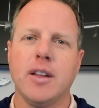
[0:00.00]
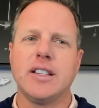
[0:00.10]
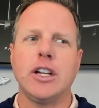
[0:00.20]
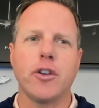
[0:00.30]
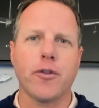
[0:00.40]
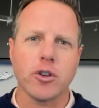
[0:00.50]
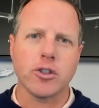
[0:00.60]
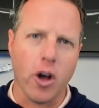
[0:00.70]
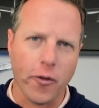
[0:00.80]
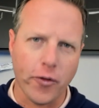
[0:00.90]
senior
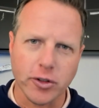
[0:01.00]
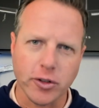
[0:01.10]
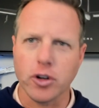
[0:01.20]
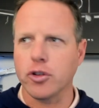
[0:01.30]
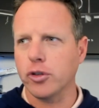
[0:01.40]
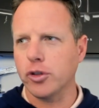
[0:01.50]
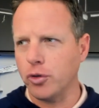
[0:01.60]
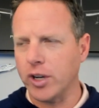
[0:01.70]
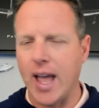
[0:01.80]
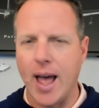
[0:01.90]
first officers or
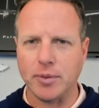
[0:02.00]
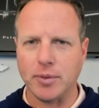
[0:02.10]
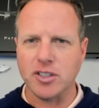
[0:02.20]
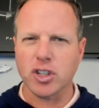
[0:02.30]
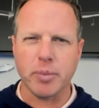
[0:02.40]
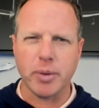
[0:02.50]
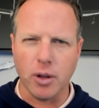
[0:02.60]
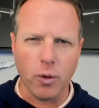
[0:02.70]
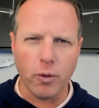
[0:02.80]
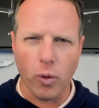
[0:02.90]
junior captains, they're going to be
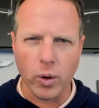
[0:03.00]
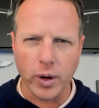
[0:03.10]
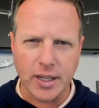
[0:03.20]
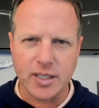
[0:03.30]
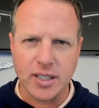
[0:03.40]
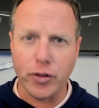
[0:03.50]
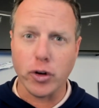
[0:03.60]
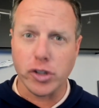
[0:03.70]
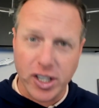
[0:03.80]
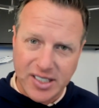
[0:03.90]
low 40s if
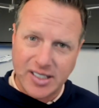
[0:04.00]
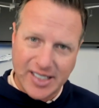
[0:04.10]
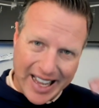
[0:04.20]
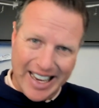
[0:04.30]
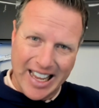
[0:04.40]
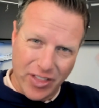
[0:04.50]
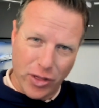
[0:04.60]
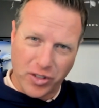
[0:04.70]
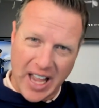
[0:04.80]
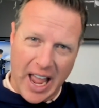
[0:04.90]
they're just kind of hitting
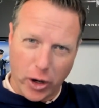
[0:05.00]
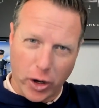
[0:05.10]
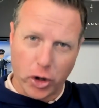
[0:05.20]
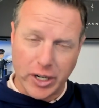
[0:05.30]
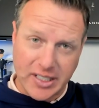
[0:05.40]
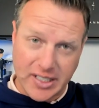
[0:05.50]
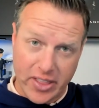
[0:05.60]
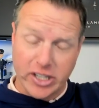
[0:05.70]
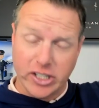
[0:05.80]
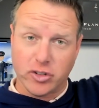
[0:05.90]
those higher earnings,
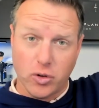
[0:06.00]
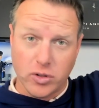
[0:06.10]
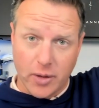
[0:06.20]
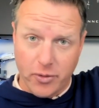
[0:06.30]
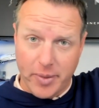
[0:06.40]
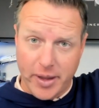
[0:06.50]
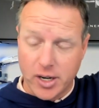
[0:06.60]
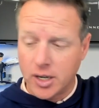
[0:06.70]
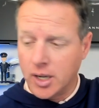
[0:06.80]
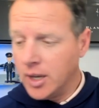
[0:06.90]
and then it just goes up from
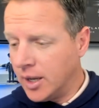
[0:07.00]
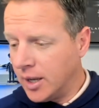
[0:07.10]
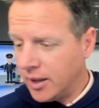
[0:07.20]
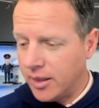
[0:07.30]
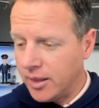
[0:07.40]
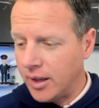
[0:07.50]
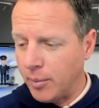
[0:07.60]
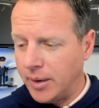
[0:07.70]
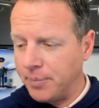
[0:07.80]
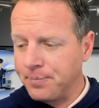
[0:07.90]
there. Mm-hmm. I
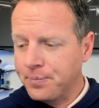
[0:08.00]
mean,